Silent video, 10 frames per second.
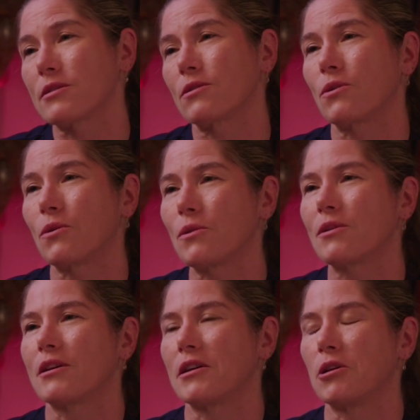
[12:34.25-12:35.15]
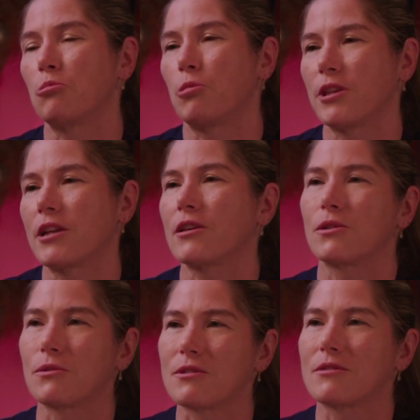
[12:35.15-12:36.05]
our goal. But that
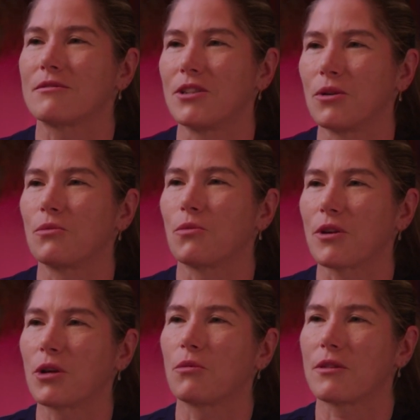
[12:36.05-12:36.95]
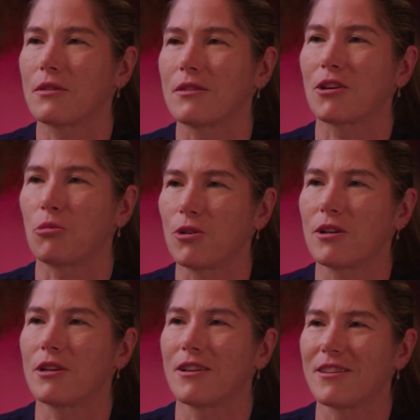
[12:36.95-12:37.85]
includes, you know, working with the
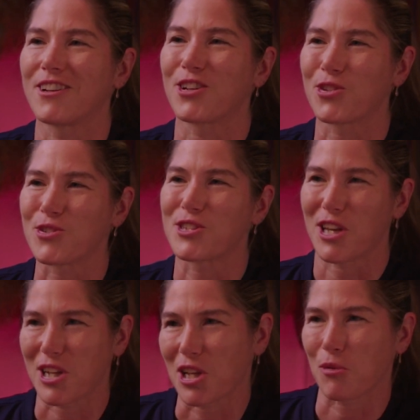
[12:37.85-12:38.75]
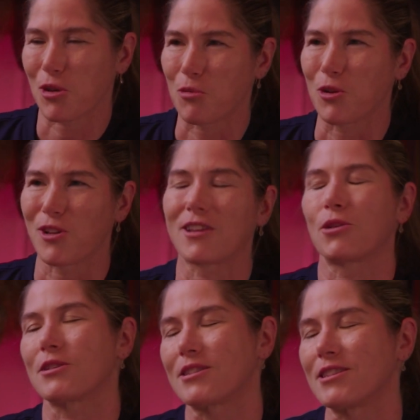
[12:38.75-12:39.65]
community, and that includes the academic community like
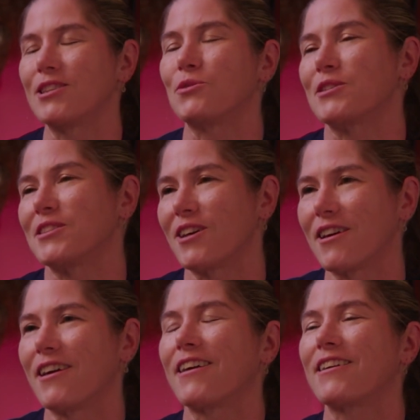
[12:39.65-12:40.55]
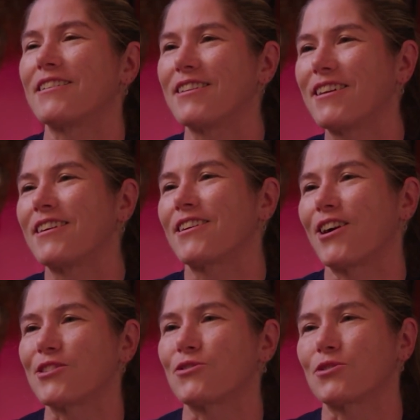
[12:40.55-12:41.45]
USC, UCLA, and
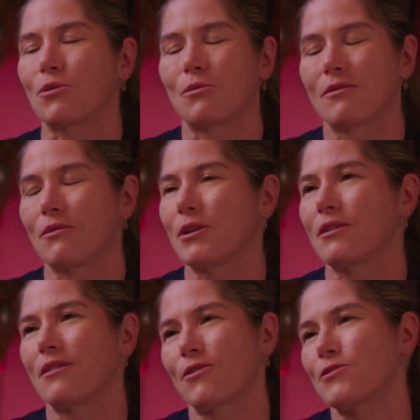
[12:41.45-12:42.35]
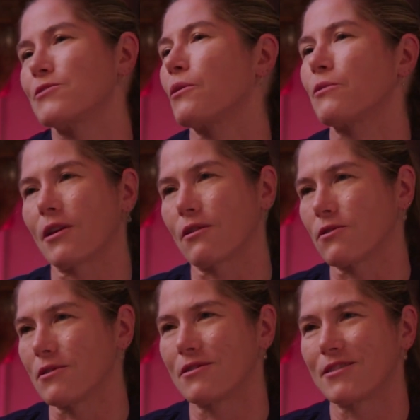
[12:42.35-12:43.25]
Kaiser. So we are so thankful